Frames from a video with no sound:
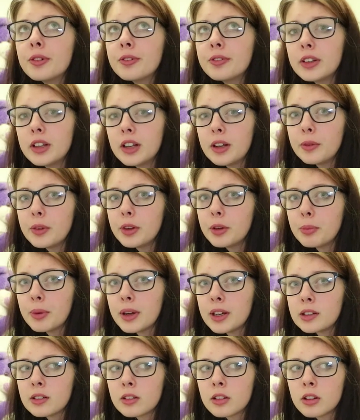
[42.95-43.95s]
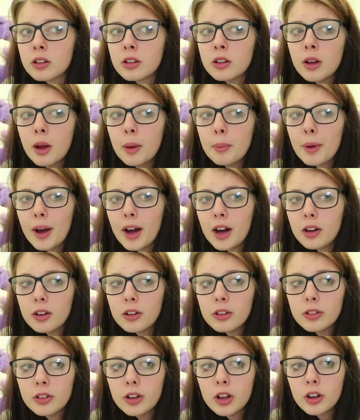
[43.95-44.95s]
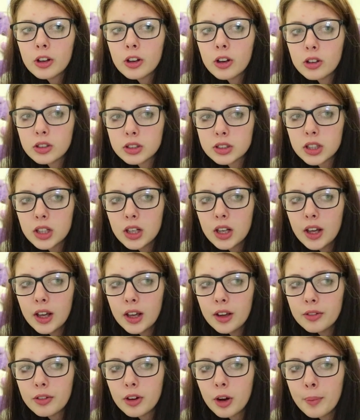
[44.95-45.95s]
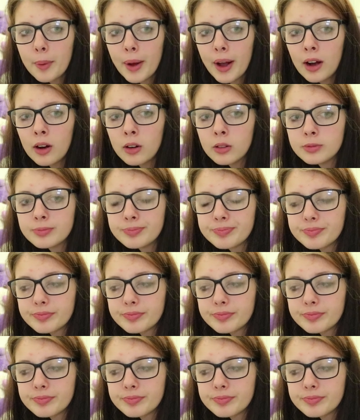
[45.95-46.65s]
fiddling with your mouth constantly for about